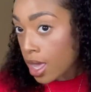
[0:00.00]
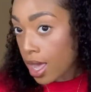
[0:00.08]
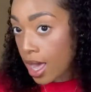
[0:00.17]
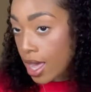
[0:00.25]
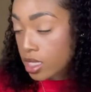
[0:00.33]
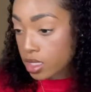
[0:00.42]

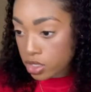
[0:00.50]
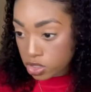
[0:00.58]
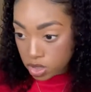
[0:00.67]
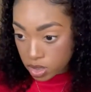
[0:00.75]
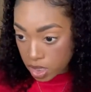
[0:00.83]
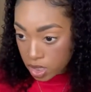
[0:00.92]
I
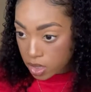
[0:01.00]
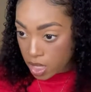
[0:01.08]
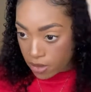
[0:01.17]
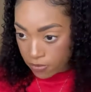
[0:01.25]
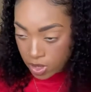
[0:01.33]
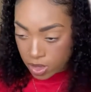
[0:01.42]
literally
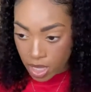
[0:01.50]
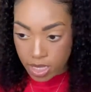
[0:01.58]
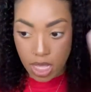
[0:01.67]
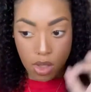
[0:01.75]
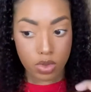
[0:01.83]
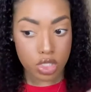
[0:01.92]
love it. Like,
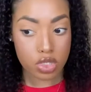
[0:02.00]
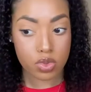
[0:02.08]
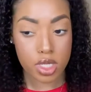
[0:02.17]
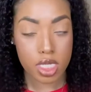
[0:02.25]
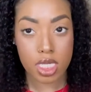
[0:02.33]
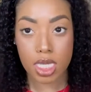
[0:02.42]
that was
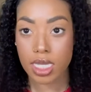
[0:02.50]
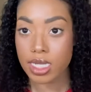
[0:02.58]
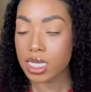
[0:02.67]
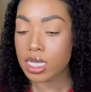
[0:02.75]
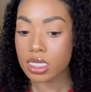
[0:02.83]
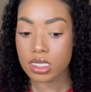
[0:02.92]
quick
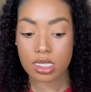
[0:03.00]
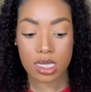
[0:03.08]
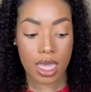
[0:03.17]
and easy.